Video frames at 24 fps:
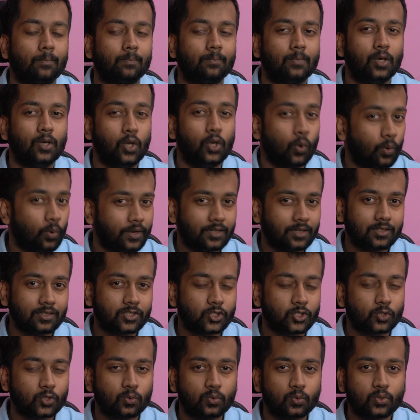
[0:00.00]
loading
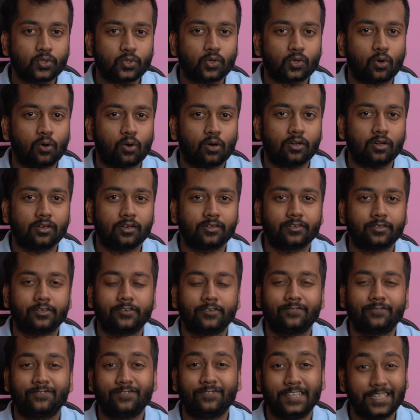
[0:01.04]
issues
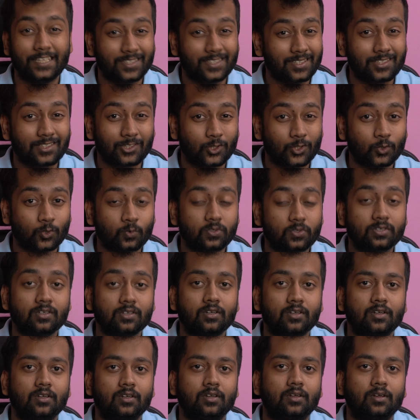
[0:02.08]
or freezing issues.
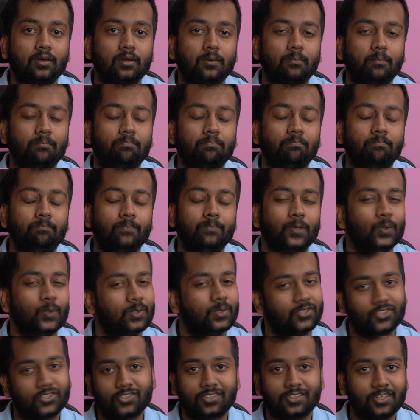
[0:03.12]
You
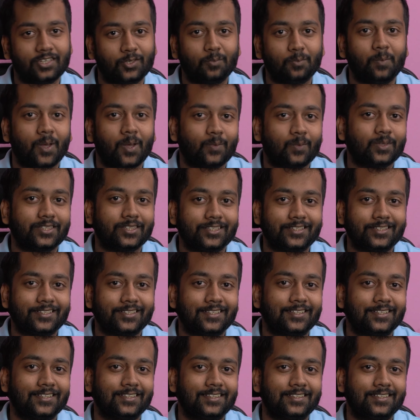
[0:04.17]
just need to bear with it.
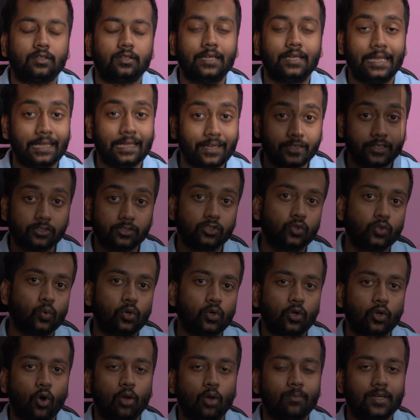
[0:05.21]
The 8th
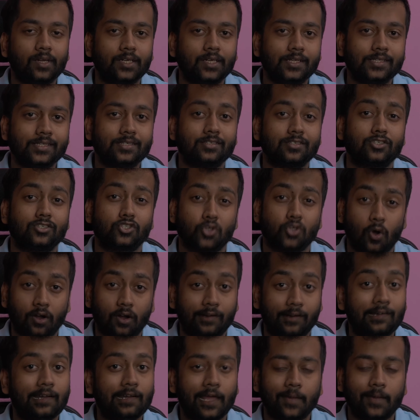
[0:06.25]
tool on my list is
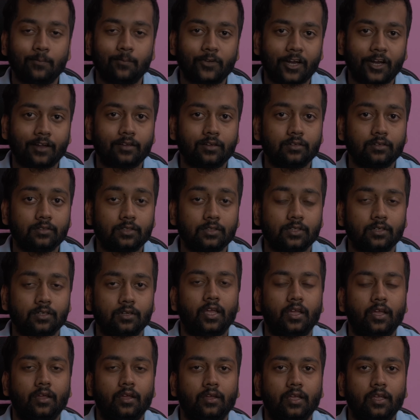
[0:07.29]
TOGGL Time Tracker.
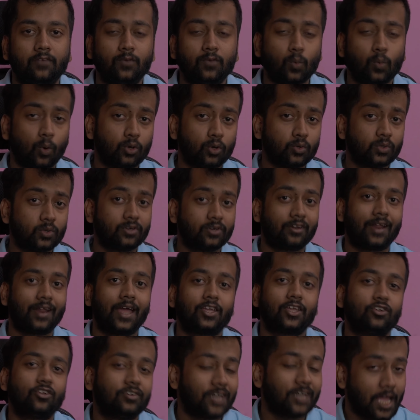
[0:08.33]
If you want to
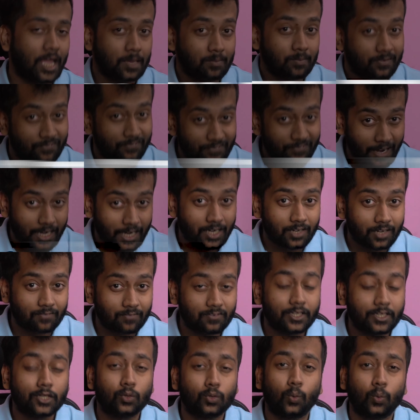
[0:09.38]
track your time
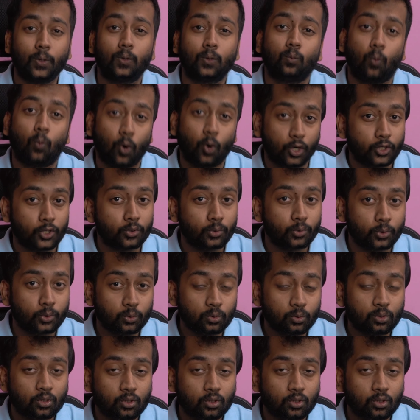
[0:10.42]
effectively knowing what you do,